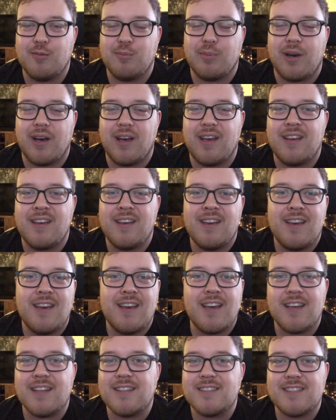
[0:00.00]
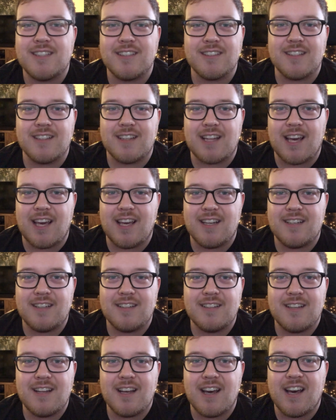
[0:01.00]
But until
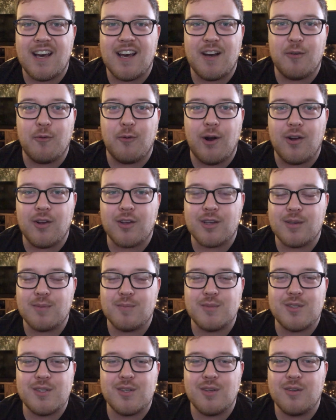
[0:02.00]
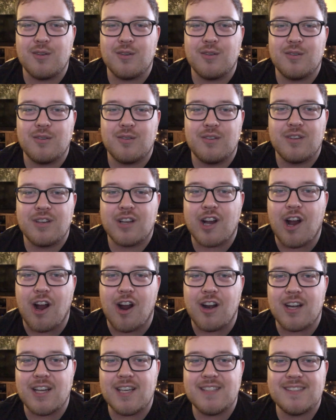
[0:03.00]
then, welcome to
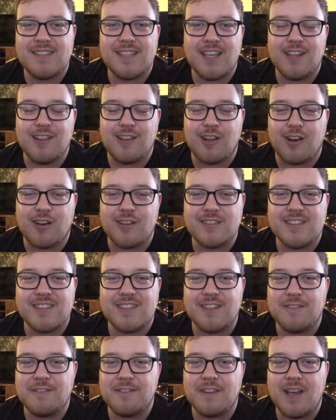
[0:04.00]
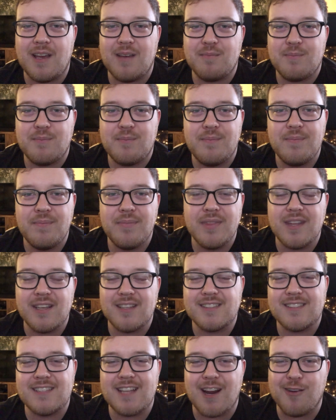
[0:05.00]
Cardi-C Learns to Flip, the
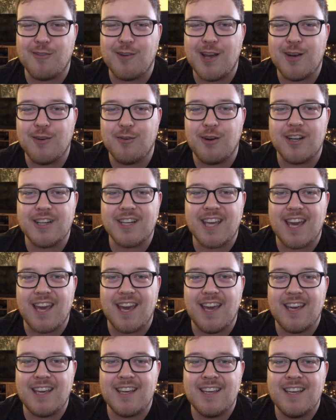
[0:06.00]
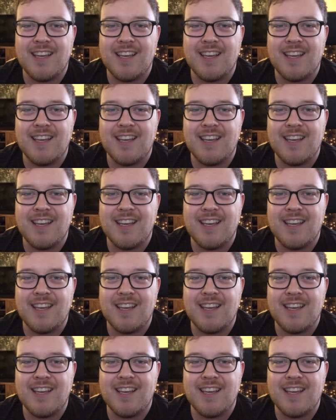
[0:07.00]
Stairway to 1K.